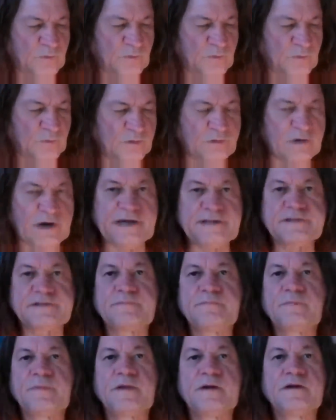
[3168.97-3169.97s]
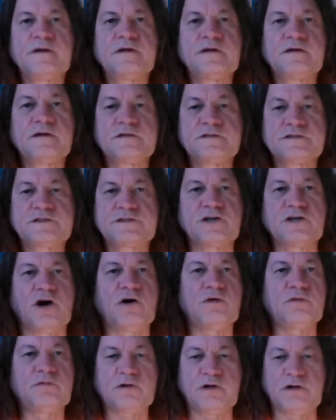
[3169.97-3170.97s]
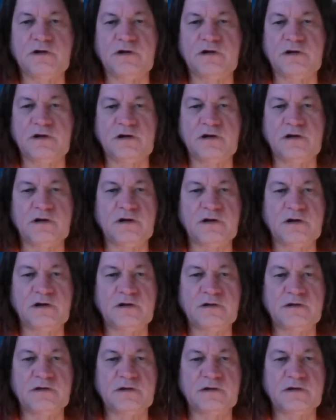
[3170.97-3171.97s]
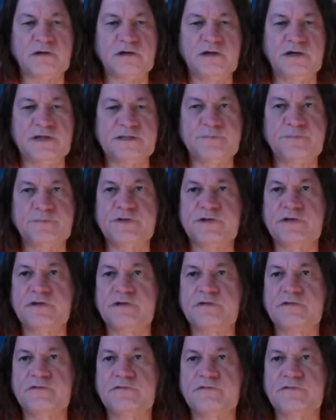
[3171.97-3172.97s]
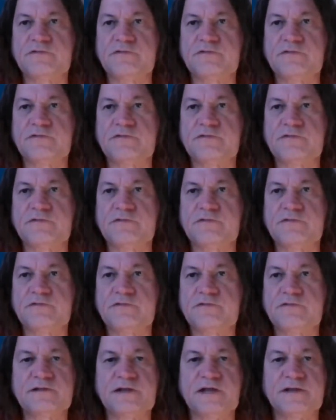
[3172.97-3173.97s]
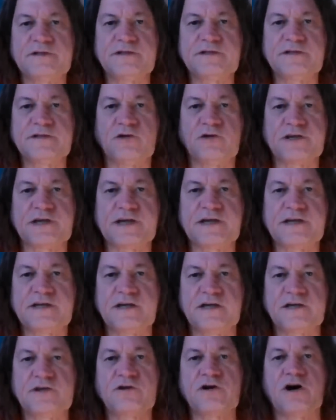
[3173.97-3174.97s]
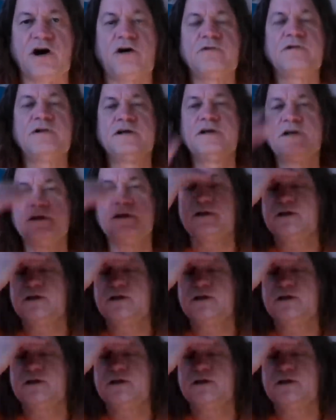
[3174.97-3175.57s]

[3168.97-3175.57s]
All right. So let me find you again, Lada. Okay, here you go.